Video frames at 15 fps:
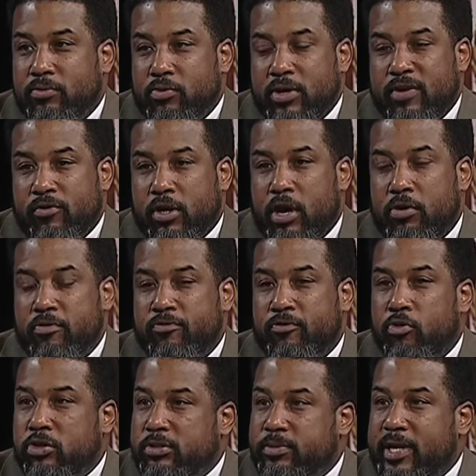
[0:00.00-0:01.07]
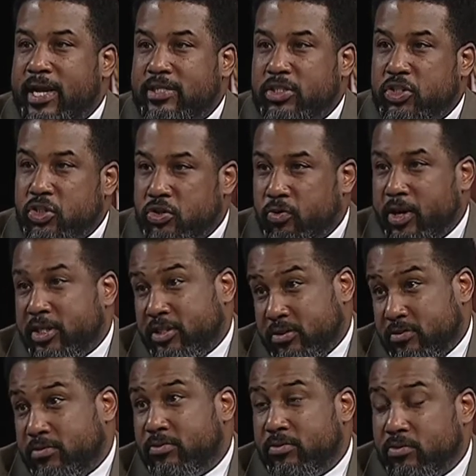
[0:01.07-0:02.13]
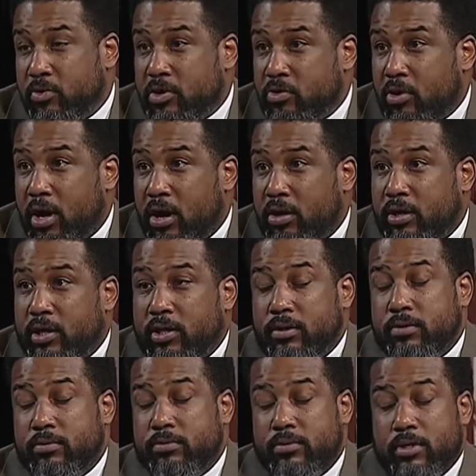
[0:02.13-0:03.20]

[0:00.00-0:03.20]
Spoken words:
whenever code enforcement has a situation where you all